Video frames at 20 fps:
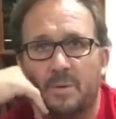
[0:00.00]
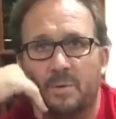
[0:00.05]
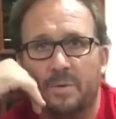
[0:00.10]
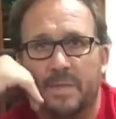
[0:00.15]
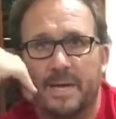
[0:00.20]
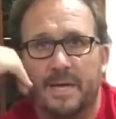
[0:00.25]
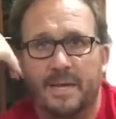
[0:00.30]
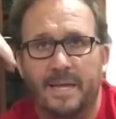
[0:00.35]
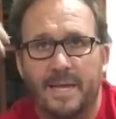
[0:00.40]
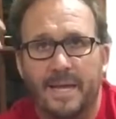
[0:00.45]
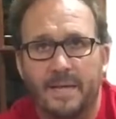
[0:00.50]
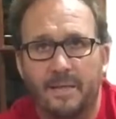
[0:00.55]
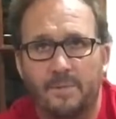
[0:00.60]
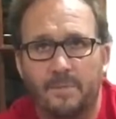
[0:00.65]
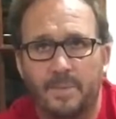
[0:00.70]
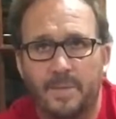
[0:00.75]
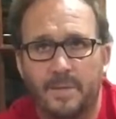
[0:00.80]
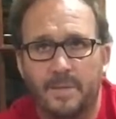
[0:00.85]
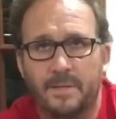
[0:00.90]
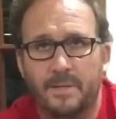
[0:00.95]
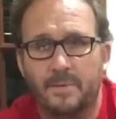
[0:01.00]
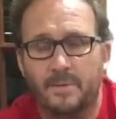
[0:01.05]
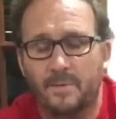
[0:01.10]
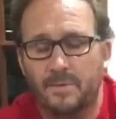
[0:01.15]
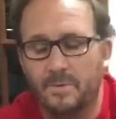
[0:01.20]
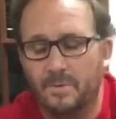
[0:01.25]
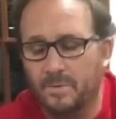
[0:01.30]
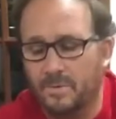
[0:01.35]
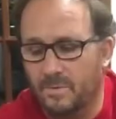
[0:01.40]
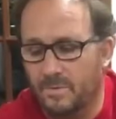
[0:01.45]
without a helmet
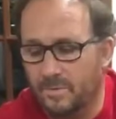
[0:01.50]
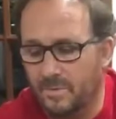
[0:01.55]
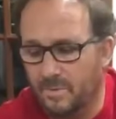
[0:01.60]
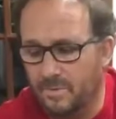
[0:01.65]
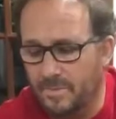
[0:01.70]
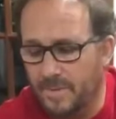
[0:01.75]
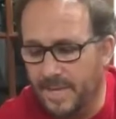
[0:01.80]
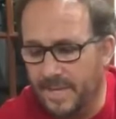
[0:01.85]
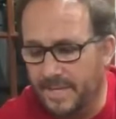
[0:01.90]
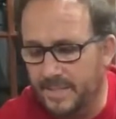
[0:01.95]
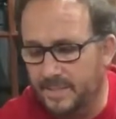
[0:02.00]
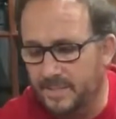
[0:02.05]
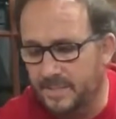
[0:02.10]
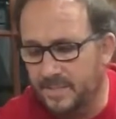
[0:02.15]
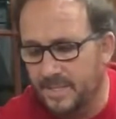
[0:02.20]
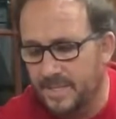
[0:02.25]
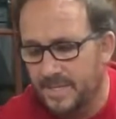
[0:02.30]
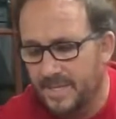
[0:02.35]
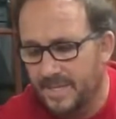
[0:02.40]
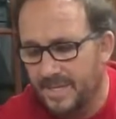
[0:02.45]
or pads.